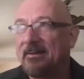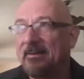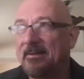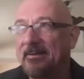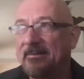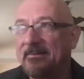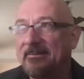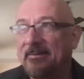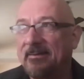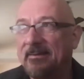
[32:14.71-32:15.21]

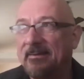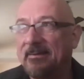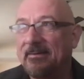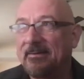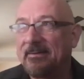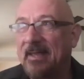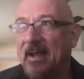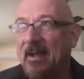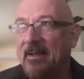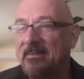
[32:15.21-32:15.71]
And
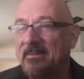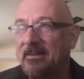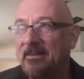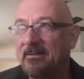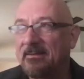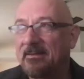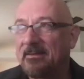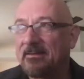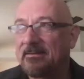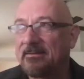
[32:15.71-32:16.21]
I
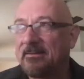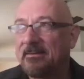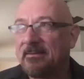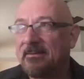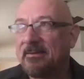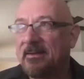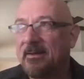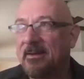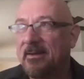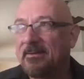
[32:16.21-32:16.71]
think that
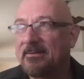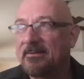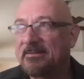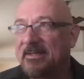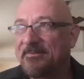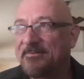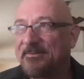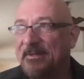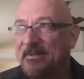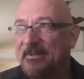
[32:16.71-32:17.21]

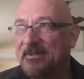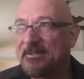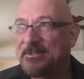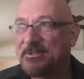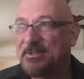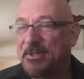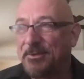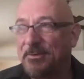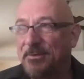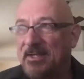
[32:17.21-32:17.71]
definitely this
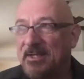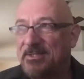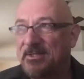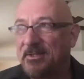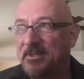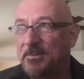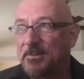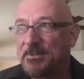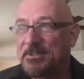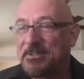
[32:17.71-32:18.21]
generation
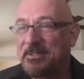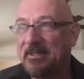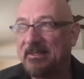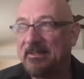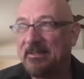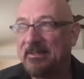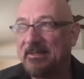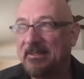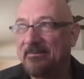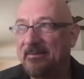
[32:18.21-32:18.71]
that we're
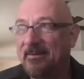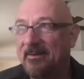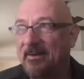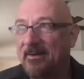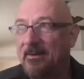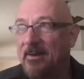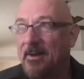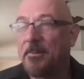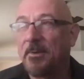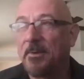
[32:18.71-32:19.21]
seeing
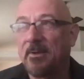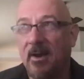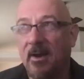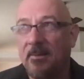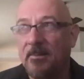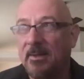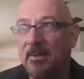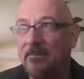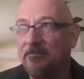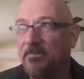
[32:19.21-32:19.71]
up and
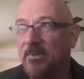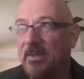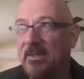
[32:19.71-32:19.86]
coming